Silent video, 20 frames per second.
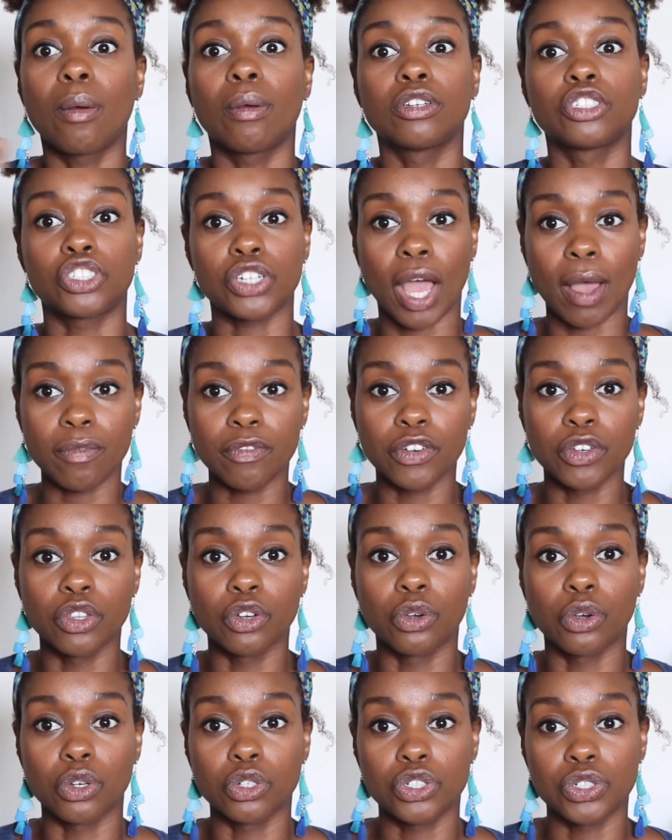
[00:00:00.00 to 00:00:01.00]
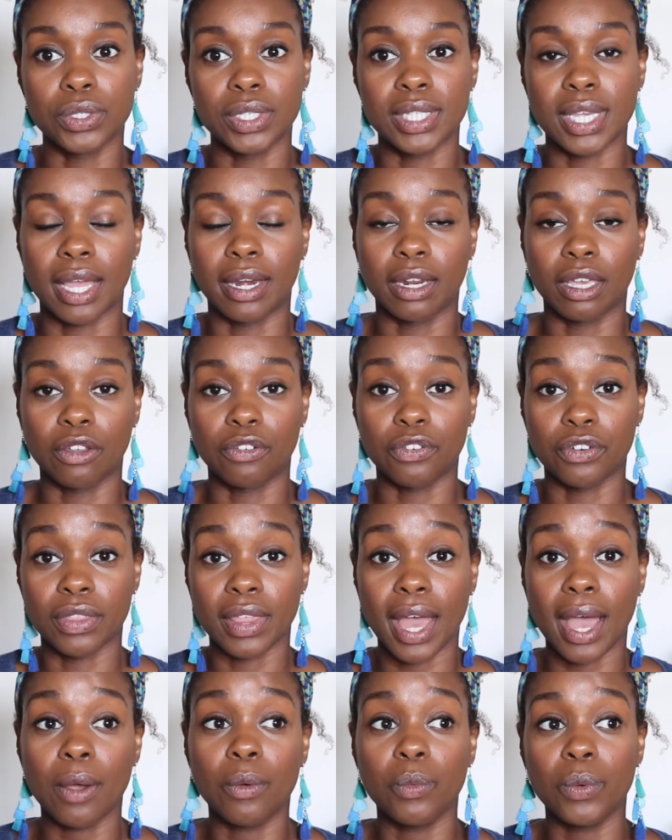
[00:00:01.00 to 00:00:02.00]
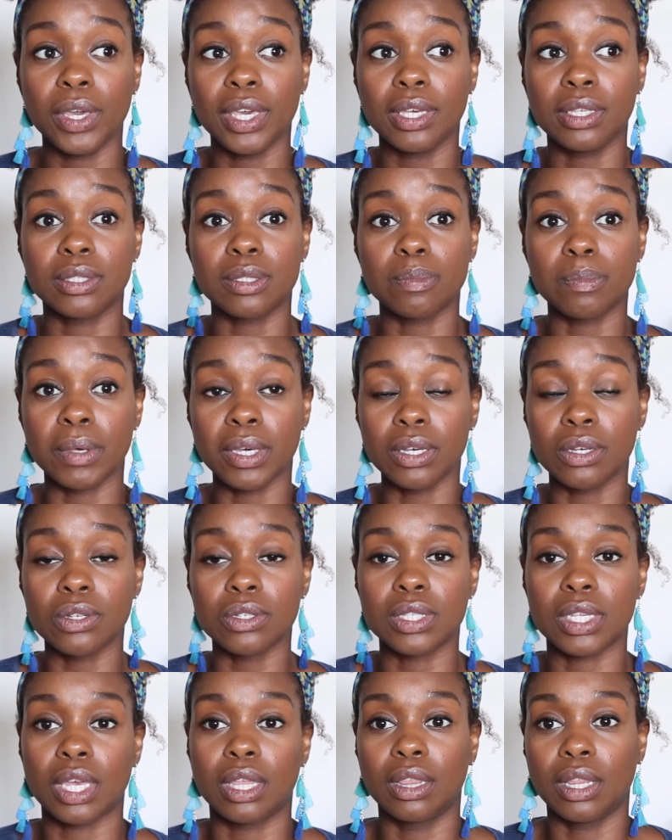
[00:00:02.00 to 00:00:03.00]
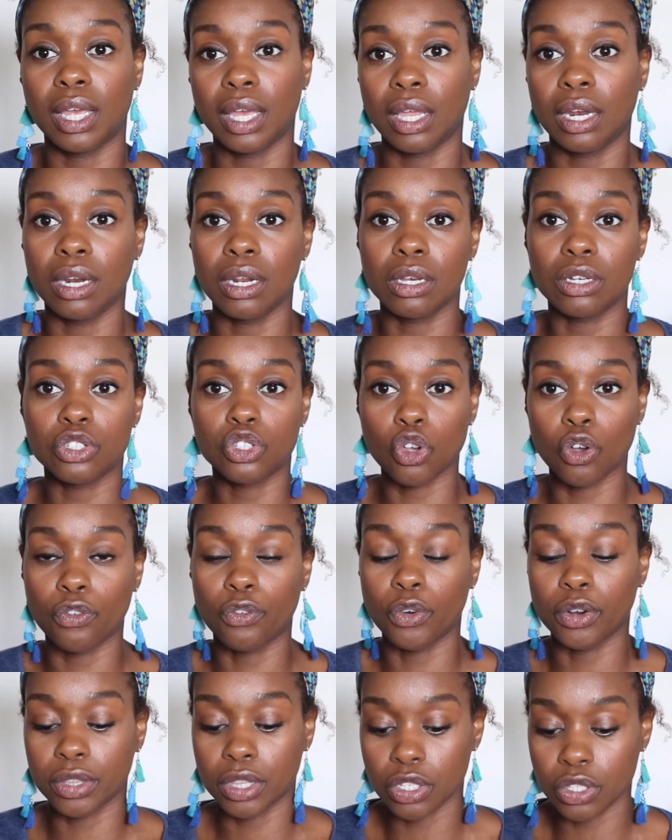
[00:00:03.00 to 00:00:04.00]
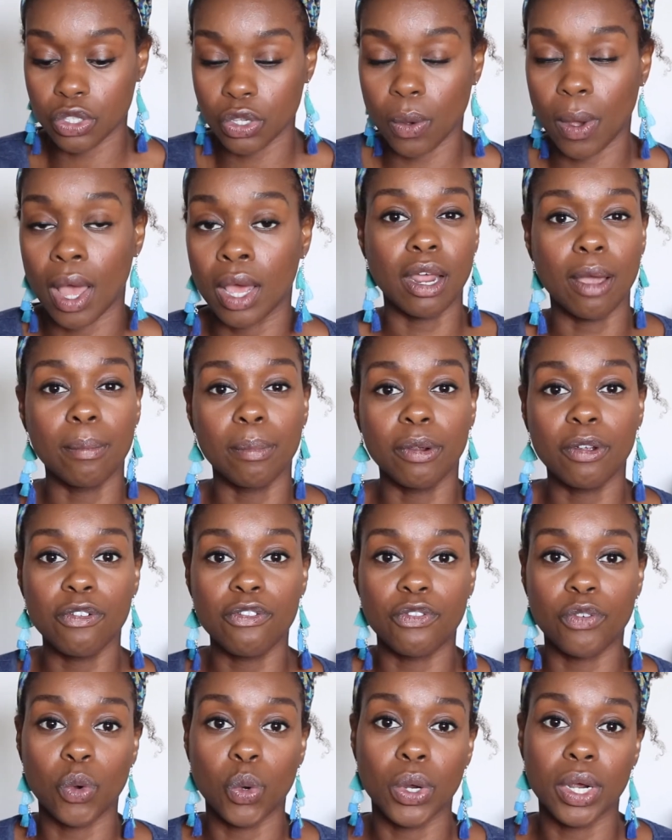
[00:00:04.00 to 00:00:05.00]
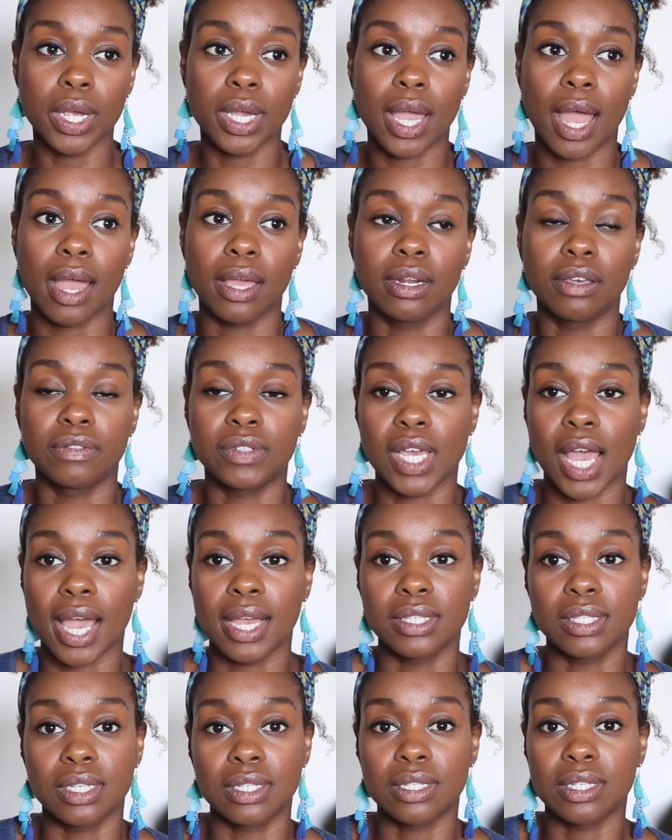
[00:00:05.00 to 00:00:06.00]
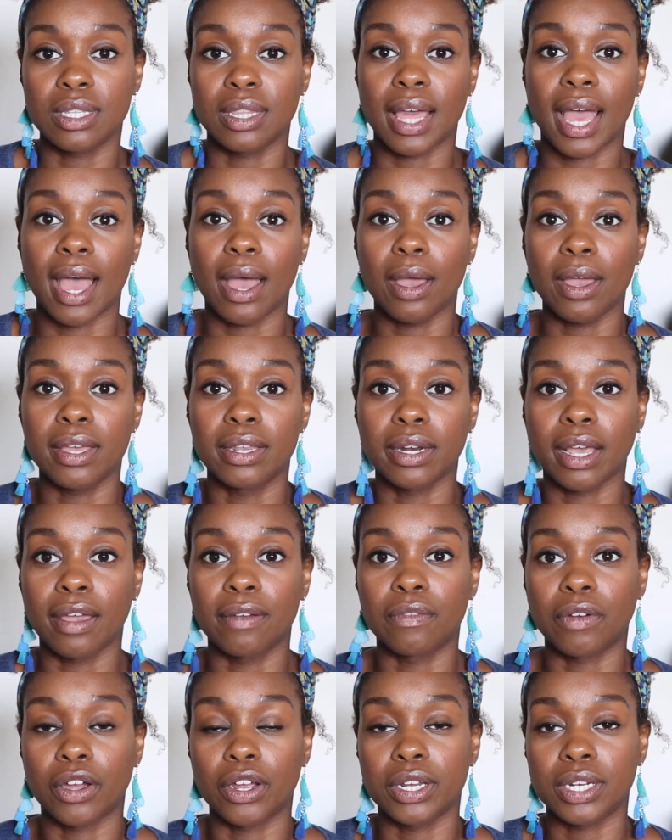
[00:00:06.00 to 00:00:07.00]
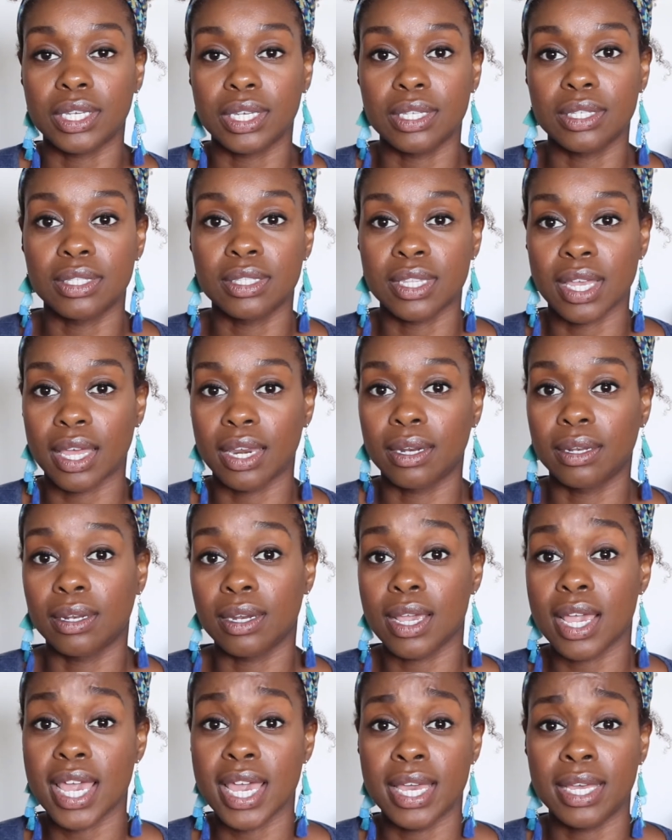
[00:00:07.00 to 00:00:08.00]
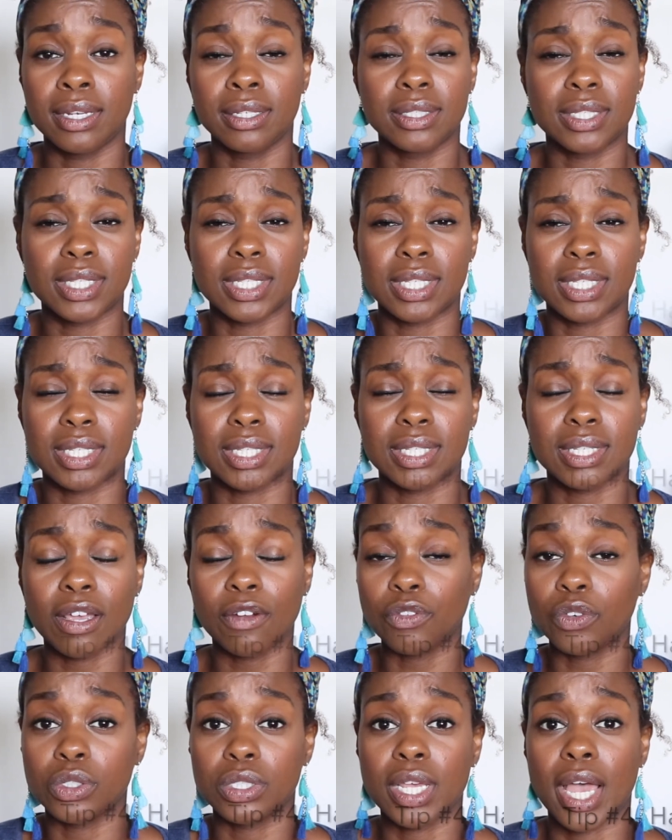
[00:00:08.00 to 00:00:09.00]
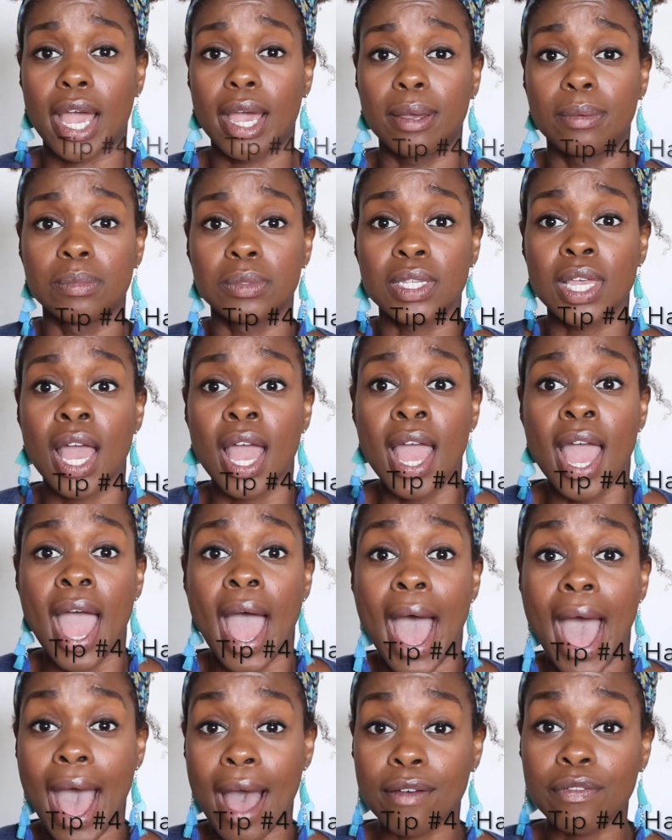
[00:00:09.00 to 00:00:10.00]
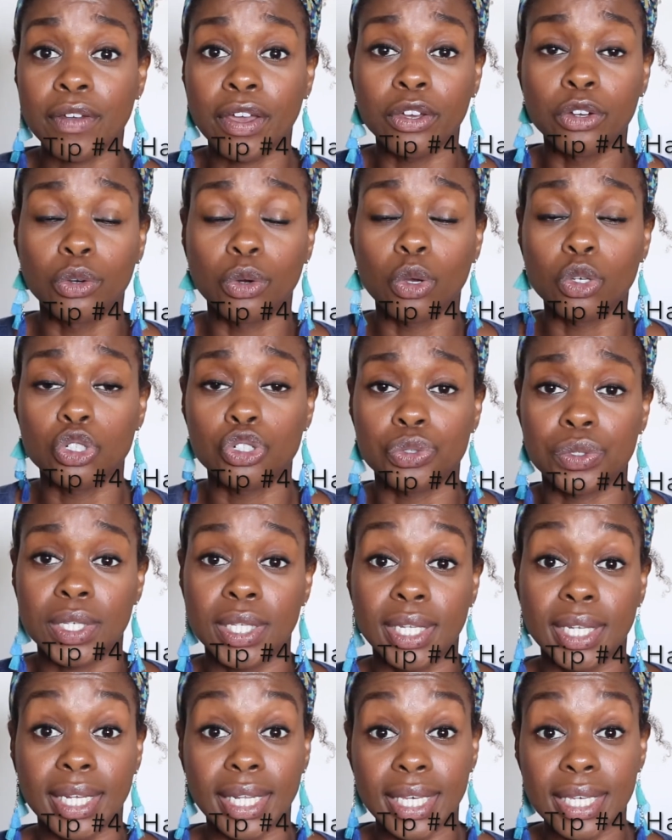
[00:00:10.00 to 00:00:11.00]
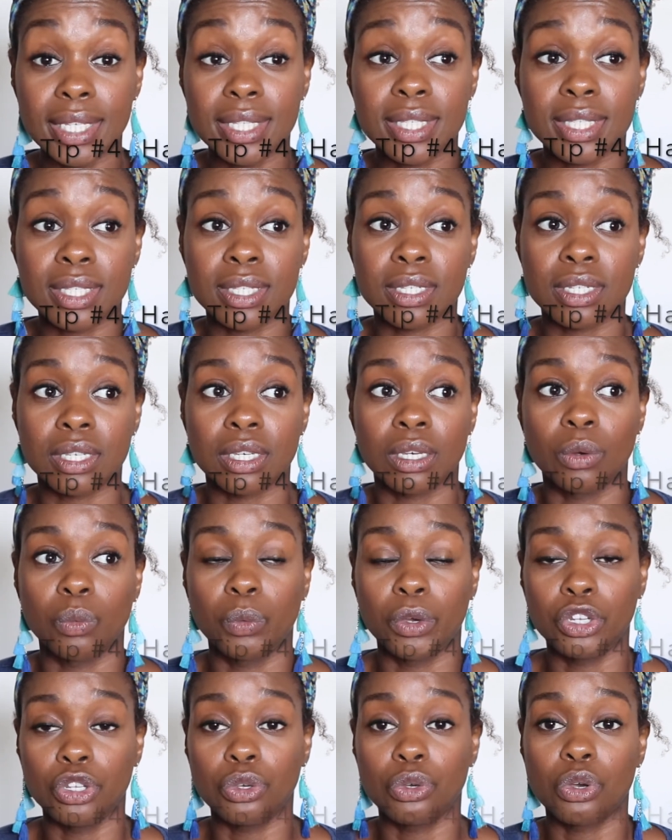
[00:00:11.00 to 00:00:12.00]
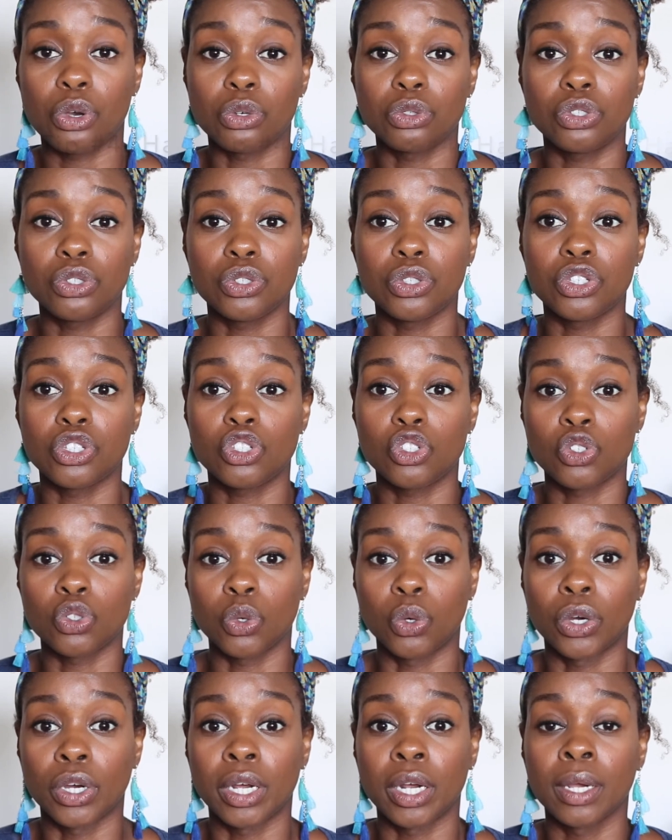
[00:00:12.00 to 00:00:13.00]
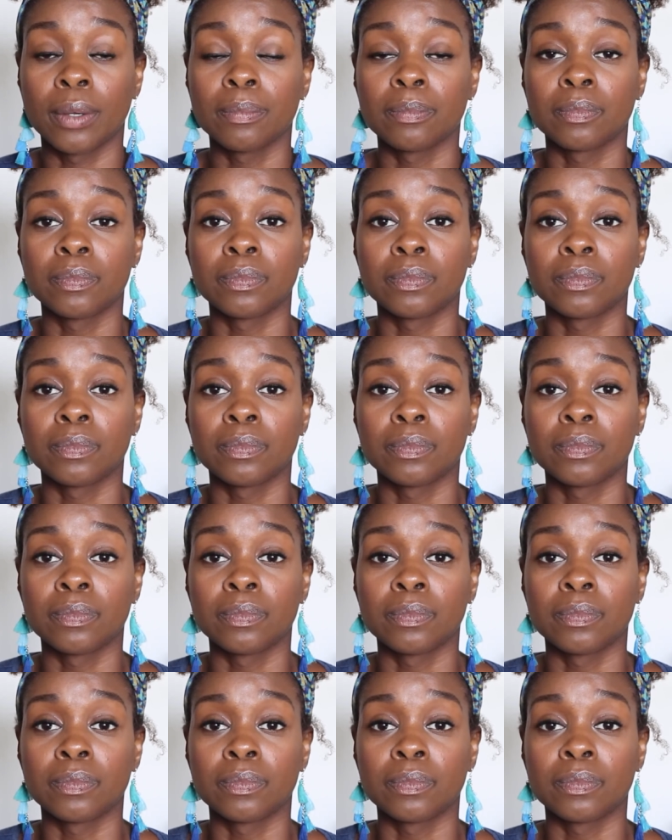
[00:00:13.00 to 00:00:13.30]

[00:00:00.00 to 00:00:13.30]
shop for the groceries I need for that week's meals, and then so forth and so on. Number 4 kind of ties into that, and I've already said it several times. Have a grocery list when you go to the store.